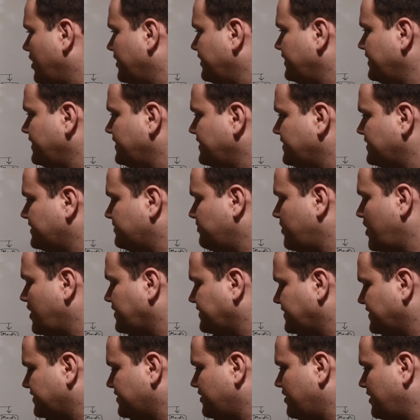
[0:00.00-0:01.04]
All of these
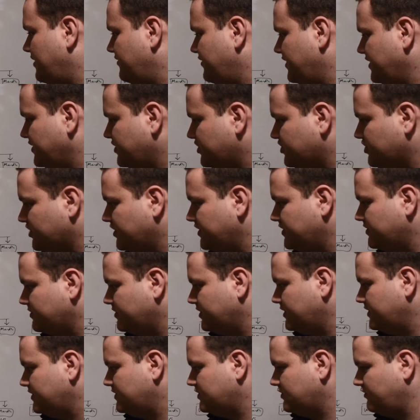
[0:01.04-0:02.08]
boxes all have history as
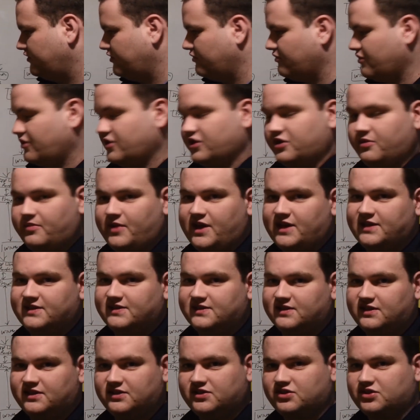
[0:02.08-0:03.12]
well, so if you run
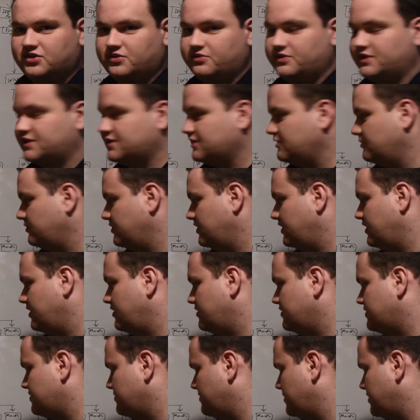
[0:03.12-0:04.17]
commands, the history will still be
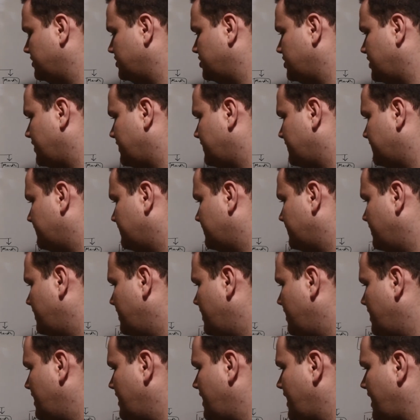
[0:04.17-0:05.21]
there, so we can check it.
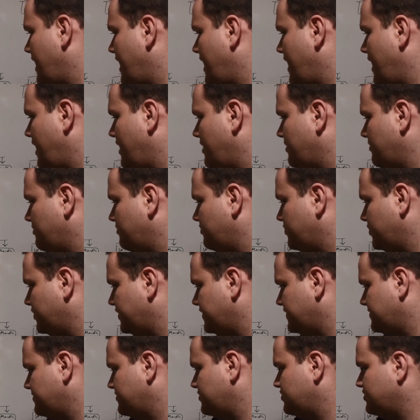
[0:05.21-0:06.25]

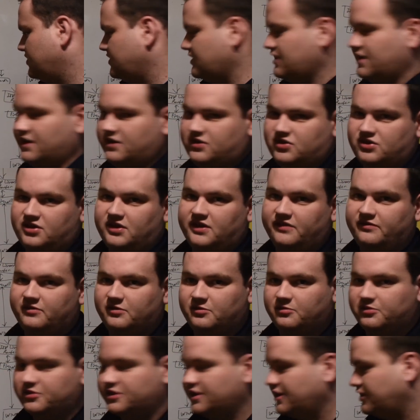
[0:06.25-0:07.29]
But this was just an extra
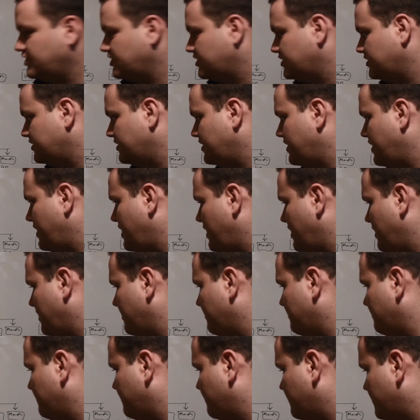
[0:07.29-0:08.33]
level of protection
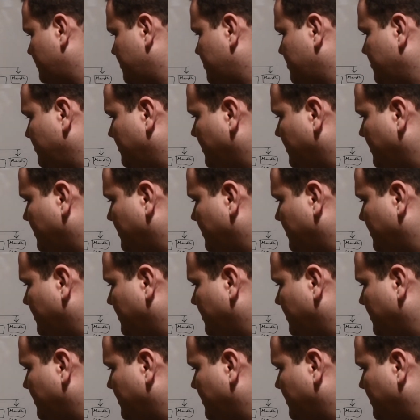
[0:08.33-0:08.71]
for